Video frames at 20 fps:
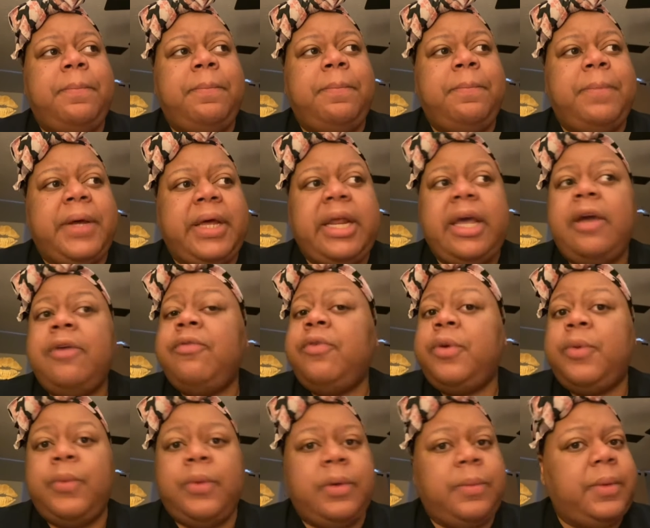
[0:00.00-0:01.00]
But every
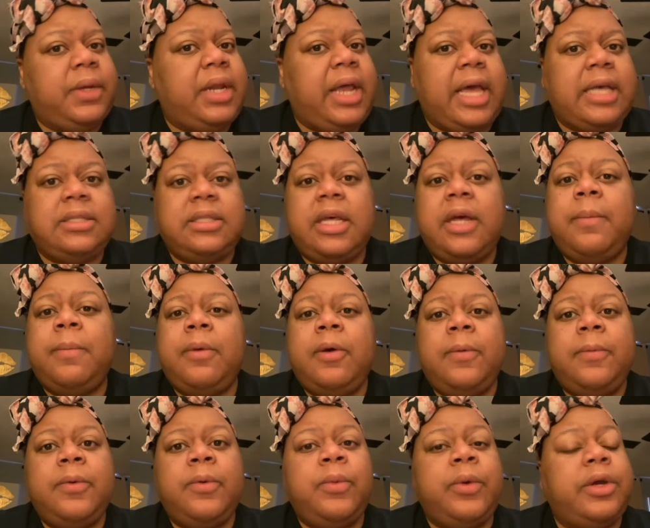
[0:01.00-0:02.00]
woman has that
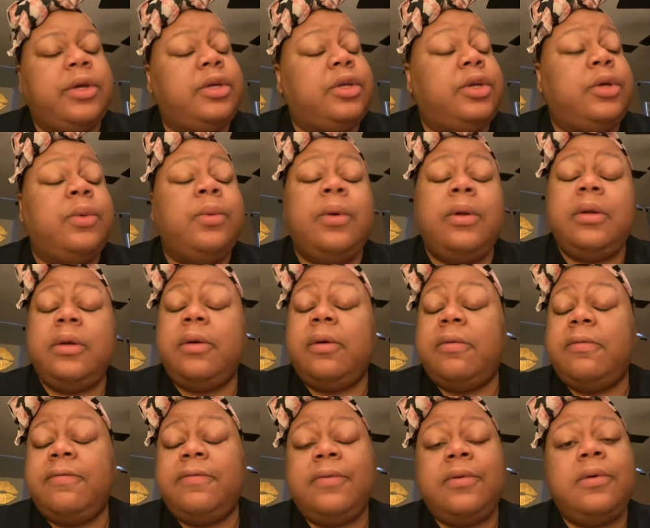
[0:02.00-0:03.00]
moment where you only gonna
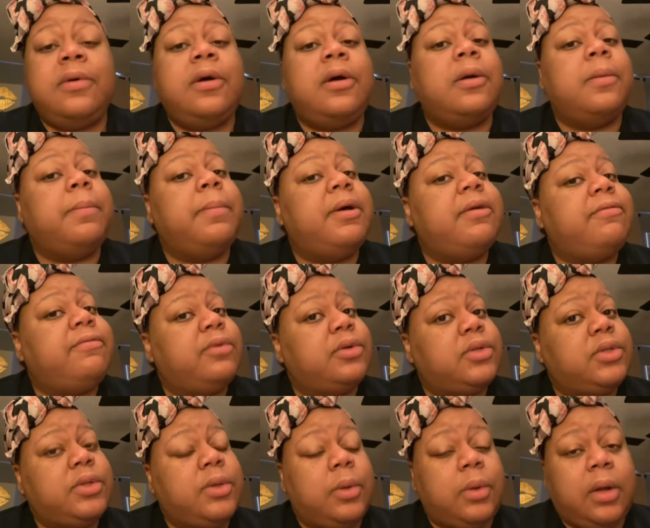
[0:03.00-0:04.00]
fool her but for
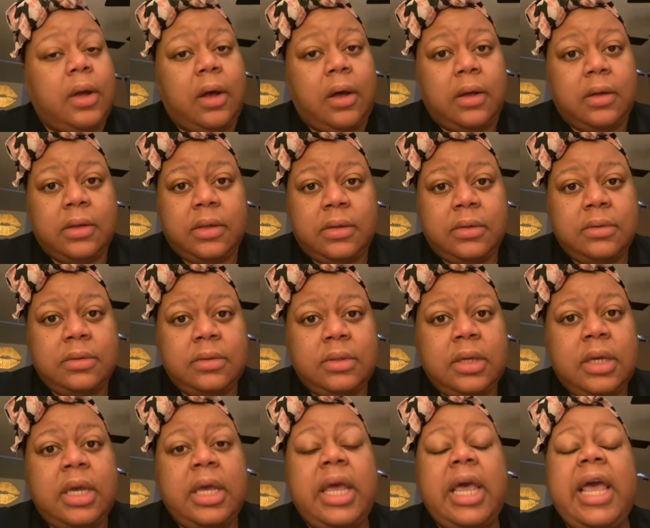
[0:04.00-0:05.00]
so long.
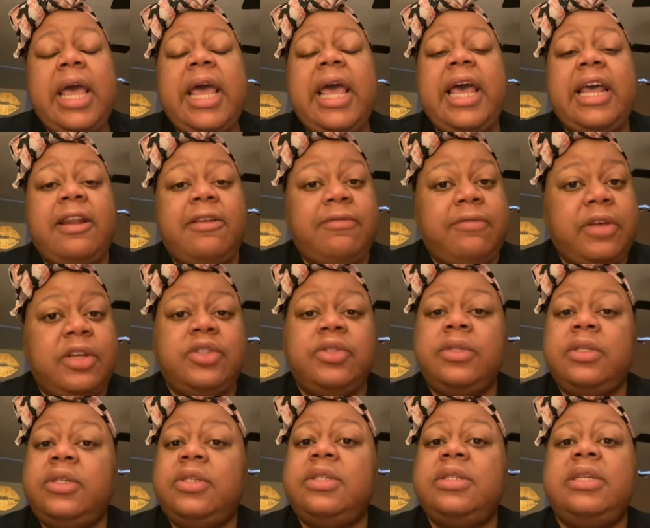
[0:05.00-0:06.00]
Bitch. And bye. eventually
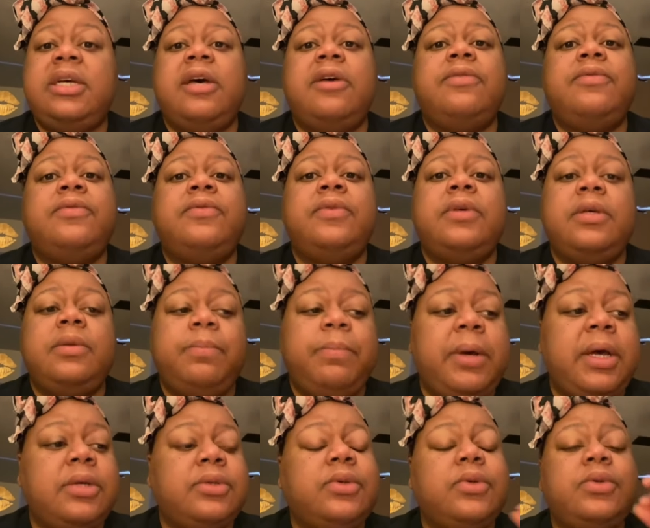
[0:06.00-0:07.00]
stuff
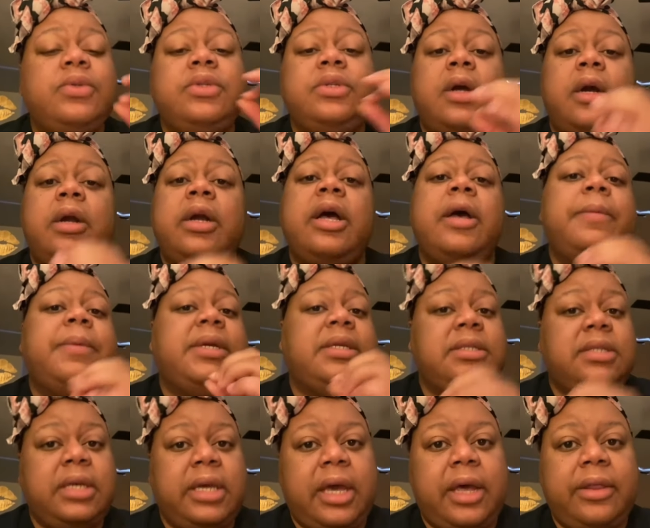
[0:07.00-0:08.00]
puzzles start coming
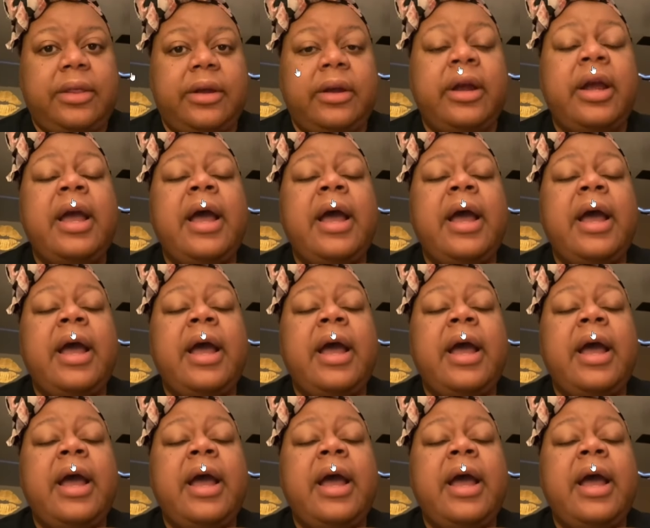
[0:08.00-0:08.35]
together.